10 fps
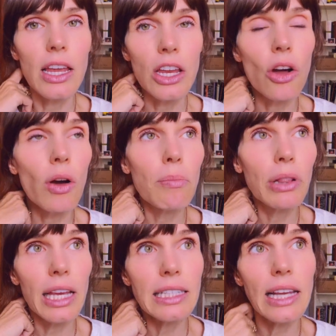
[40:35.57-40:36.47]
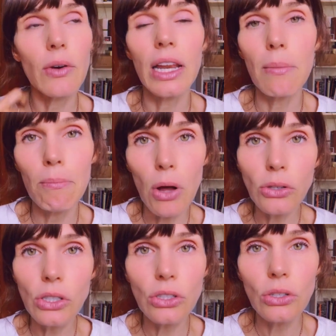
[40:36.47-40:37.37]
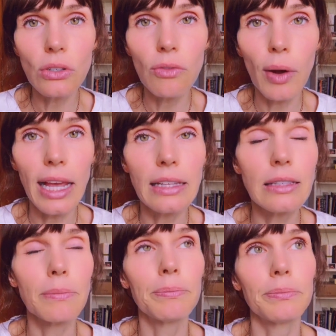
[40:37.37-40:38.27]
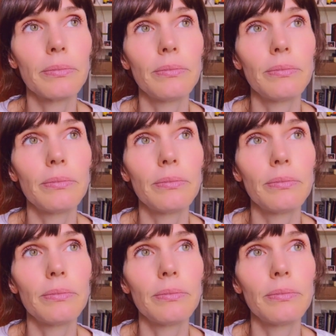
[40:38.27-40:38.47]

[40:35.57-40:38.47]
You know, it plays out in a multitude of ways.